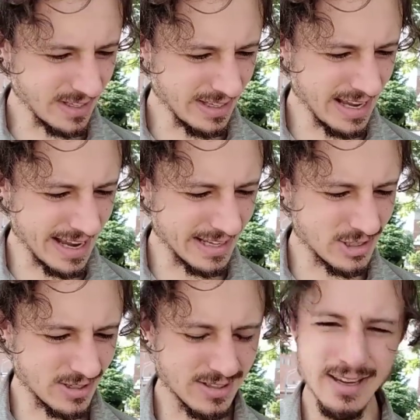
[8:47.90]

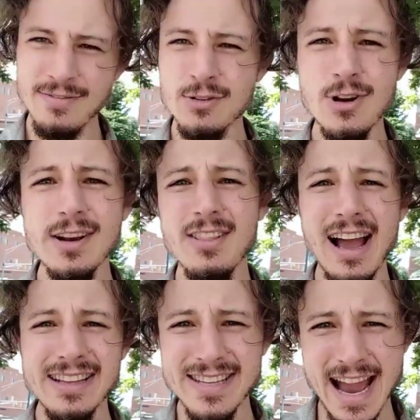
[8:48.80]
if you try to
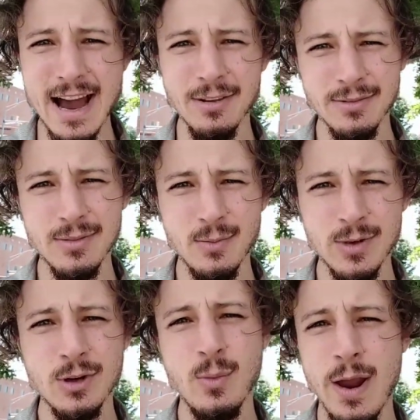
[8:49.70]
lie down
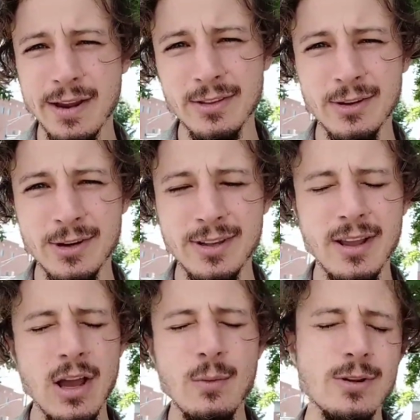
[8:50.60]
when you're wearing the hood,
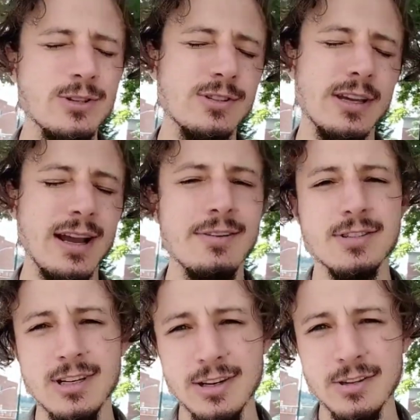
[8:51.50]
which is
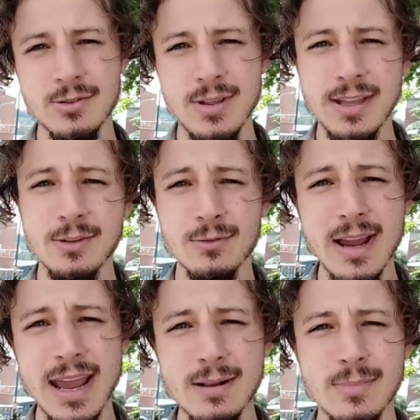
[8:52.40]
obviously you're not going to do that in the
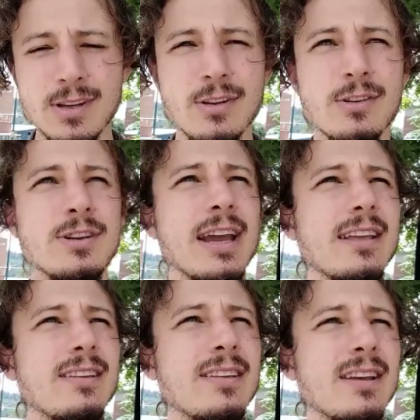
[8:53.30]
rain, but
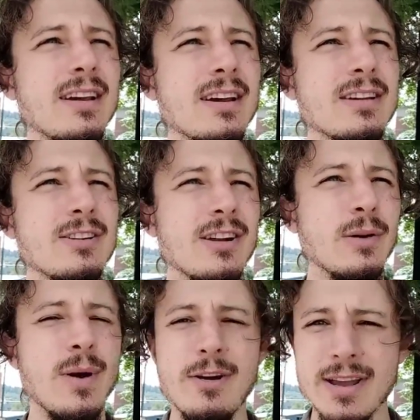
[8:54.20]
you're
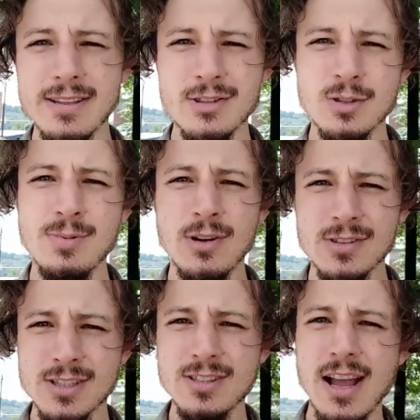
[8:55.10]
wearing it just
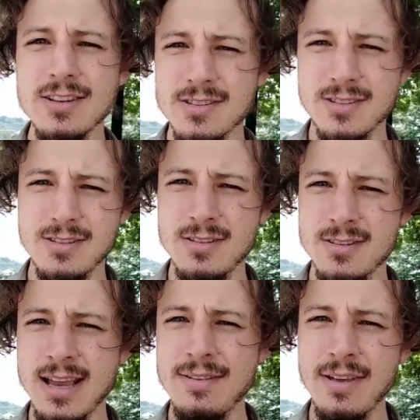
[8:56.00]
because it's nice
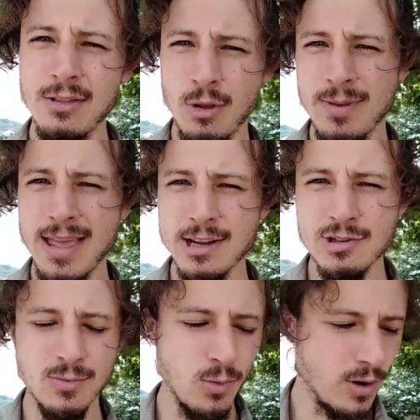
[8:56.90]
to have a little bit of
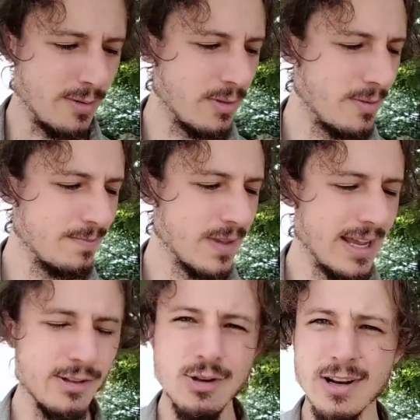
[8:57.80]
extra warmth,
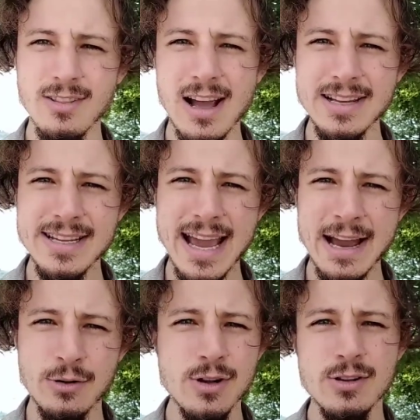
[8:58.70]
and you try to lie
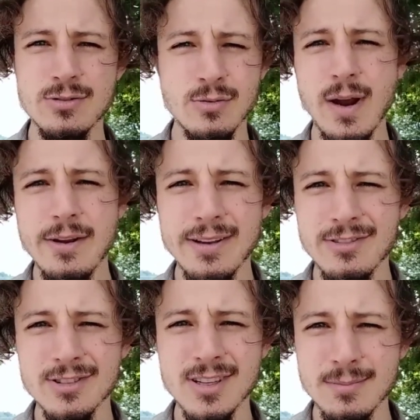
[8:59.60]
down, or you're wearing it
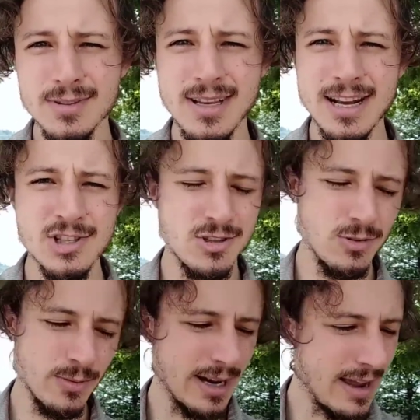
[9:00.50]
for sun protection
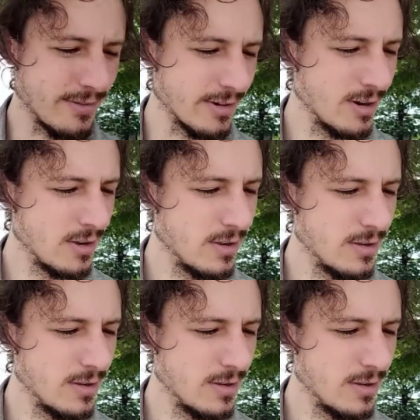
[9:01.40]
or whatever.